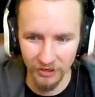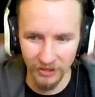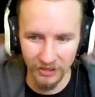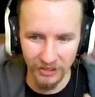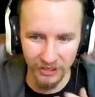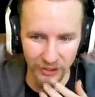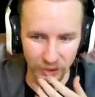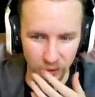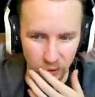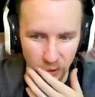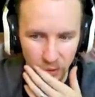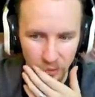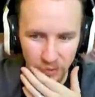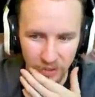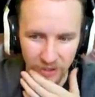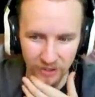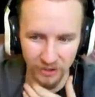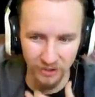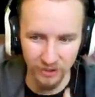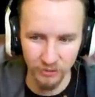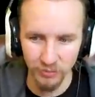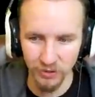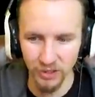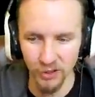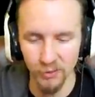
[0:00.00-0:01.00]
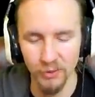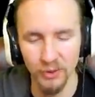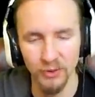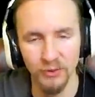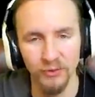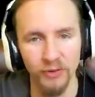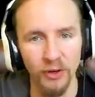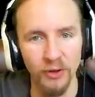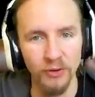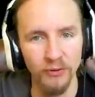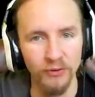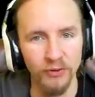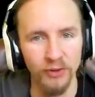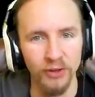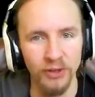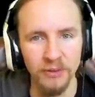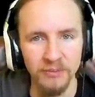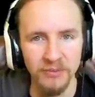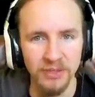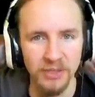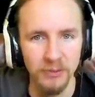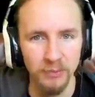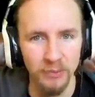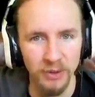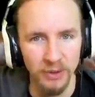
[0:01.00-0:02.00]
Is nobody going to be able to vote for
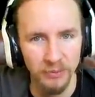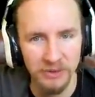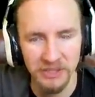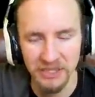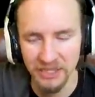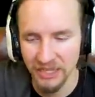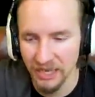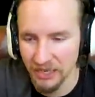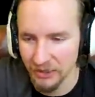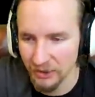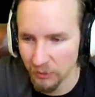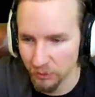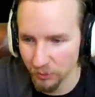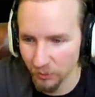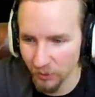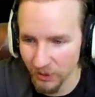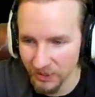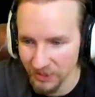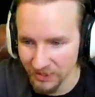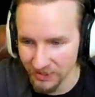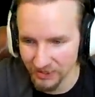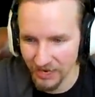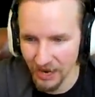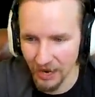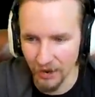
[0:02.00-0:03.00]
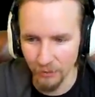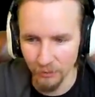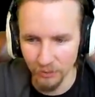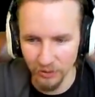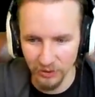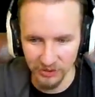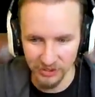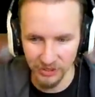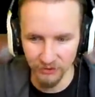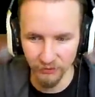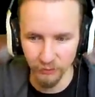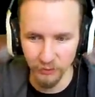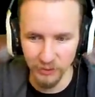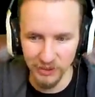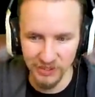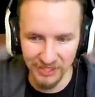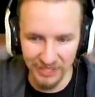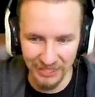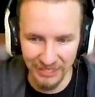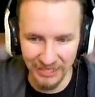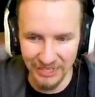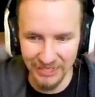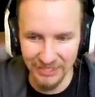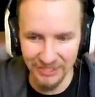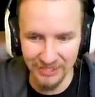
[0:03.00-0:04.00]
them to be able to get the price down because everybody's
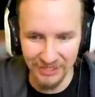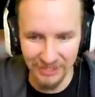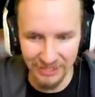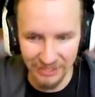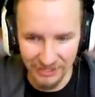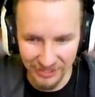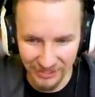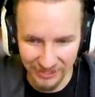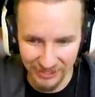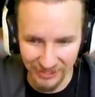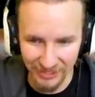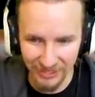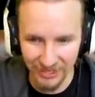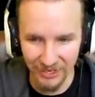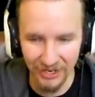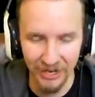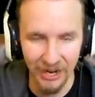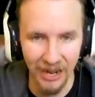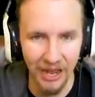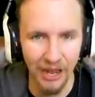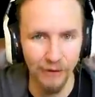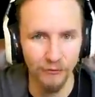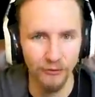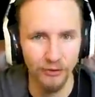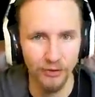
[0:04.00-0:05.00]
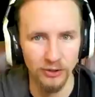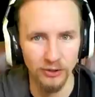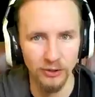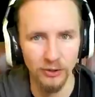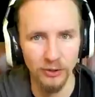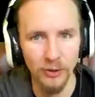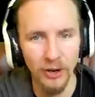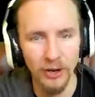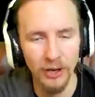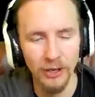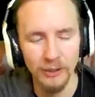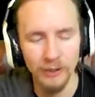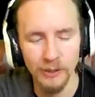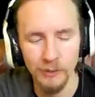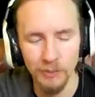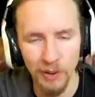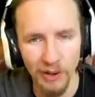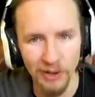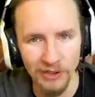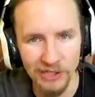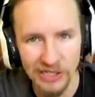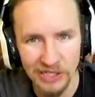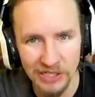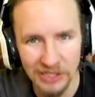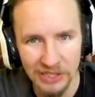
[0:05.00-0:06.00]
going to instantly see it and have to, to
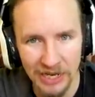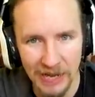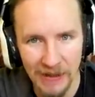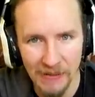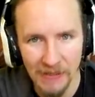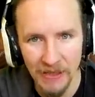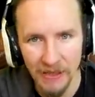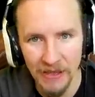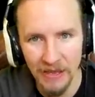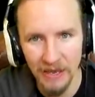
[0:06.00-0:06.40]
purchase it?